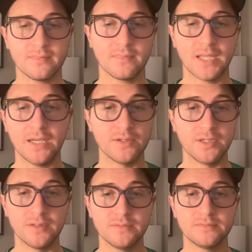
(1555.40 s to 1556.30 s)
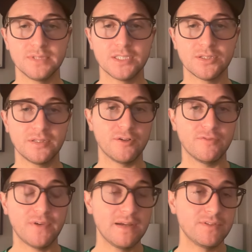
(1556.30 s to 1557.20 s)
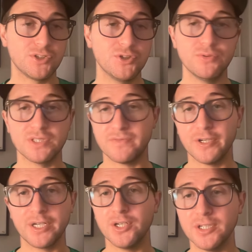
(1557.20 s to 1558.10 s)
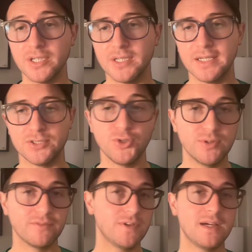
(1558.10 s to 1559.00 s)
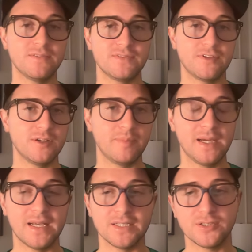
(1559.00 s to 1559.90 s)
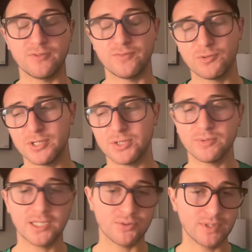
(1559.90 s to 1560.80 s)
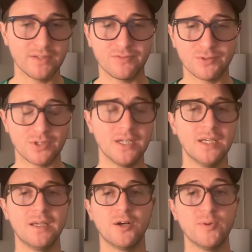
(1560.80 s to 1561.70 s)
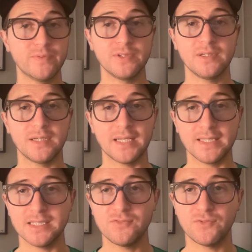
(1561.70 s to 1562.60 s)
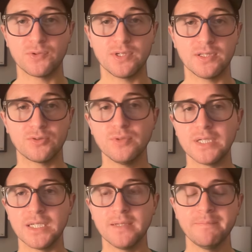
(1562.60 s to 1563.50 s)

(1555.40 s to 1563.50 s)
don't know. It's, you know, 5-2 is very good, and 2-5 is very bad. So 4-3, 3-4, hopefully at least 4-3.